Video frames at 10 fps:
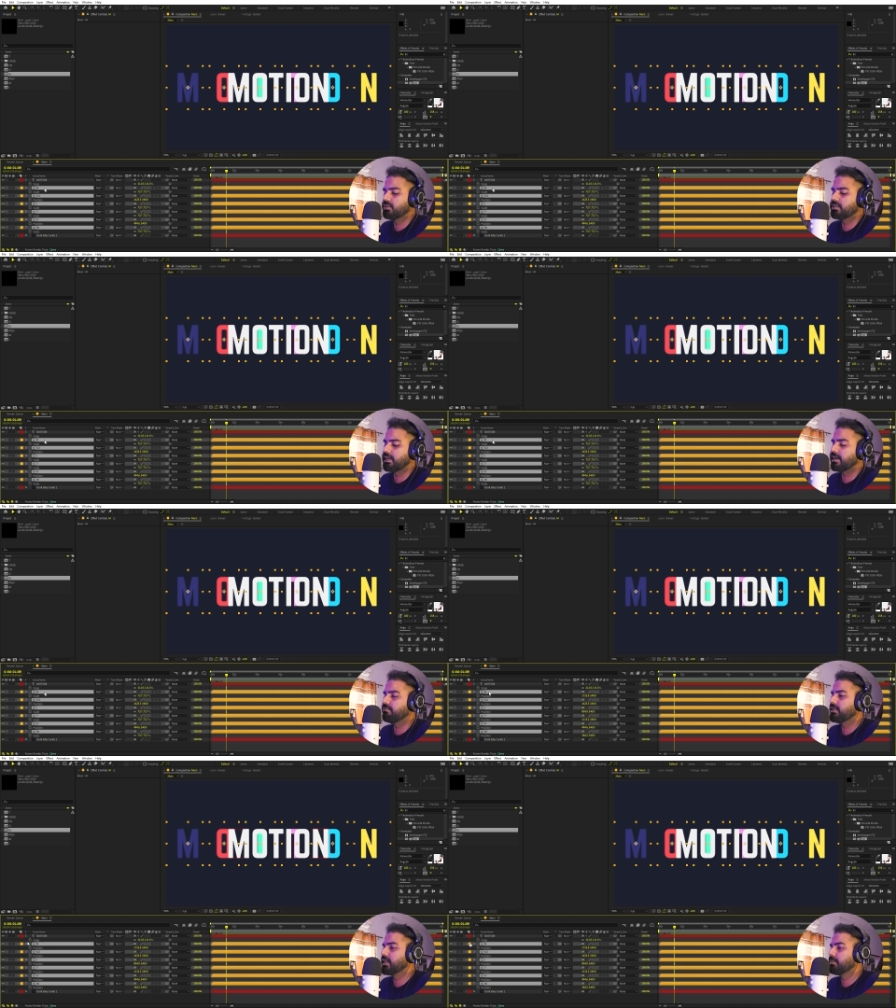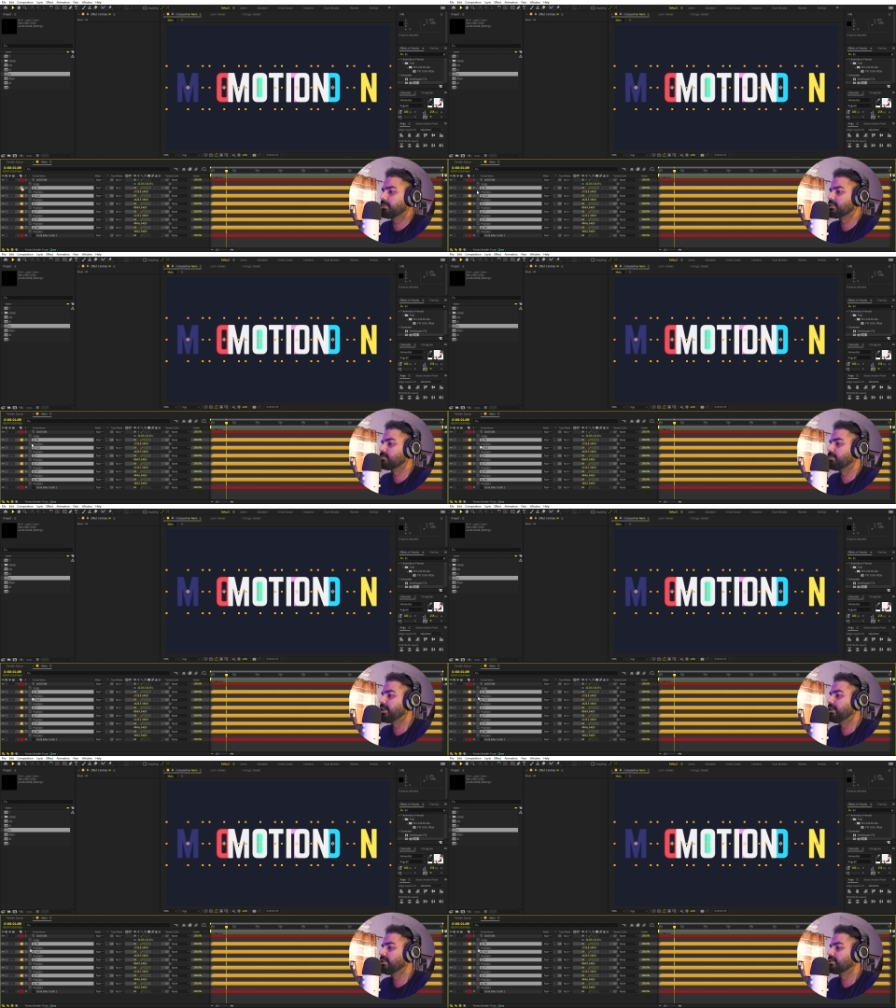to select everything, press
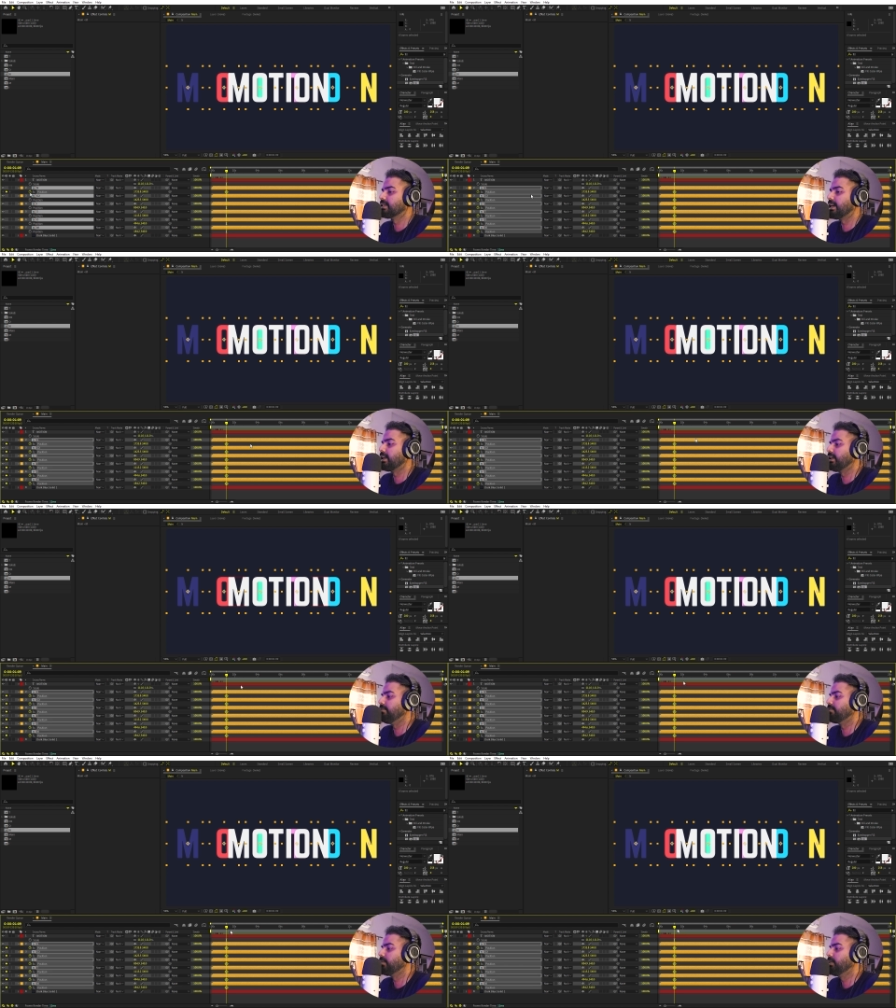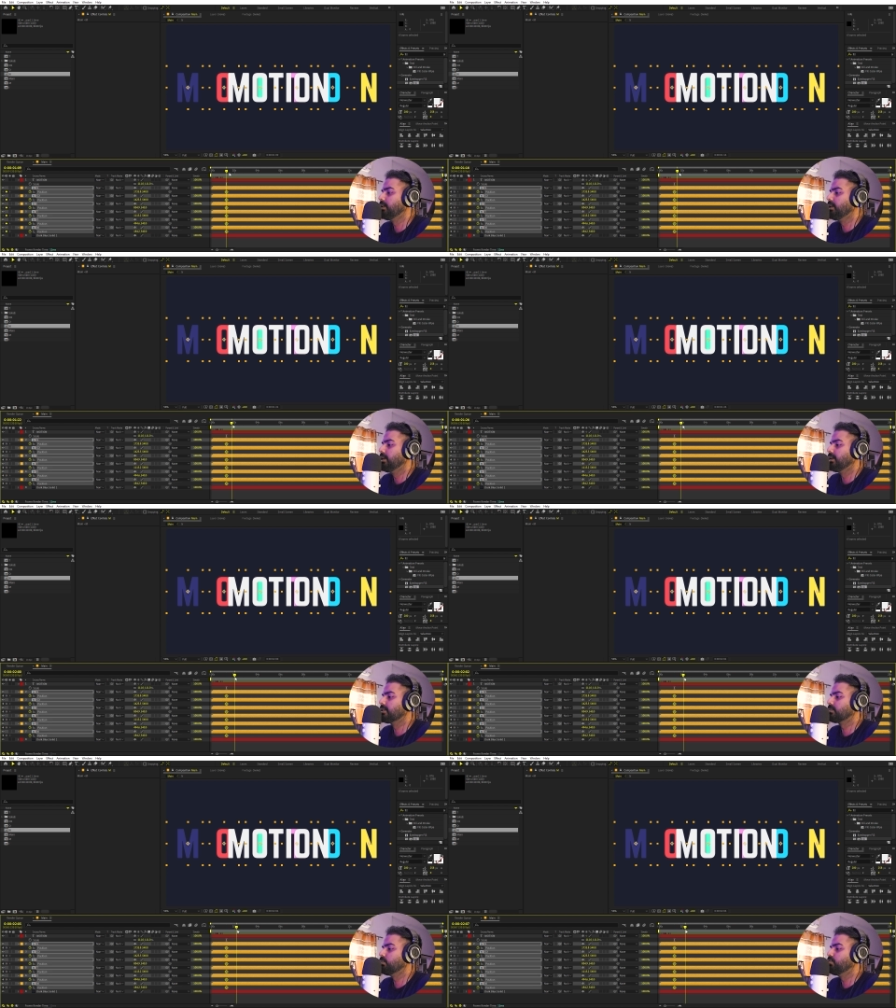P, let's add a keyframe.
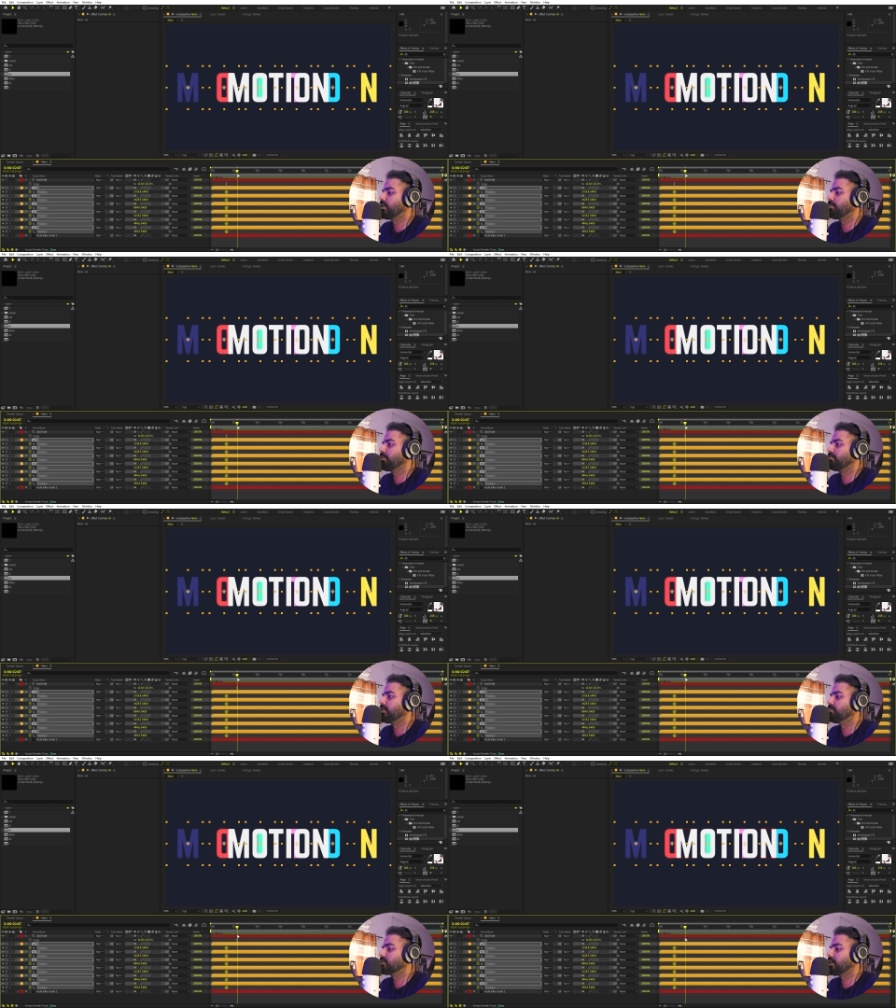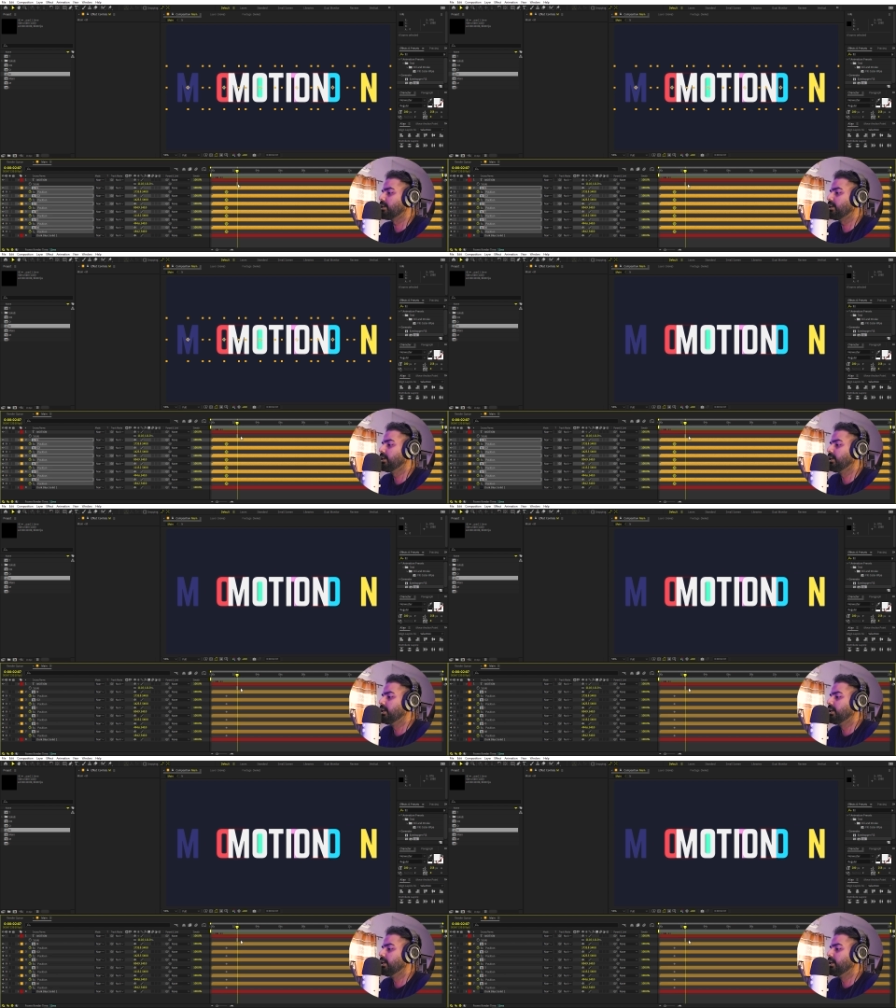Let's move a couple of frames ahead.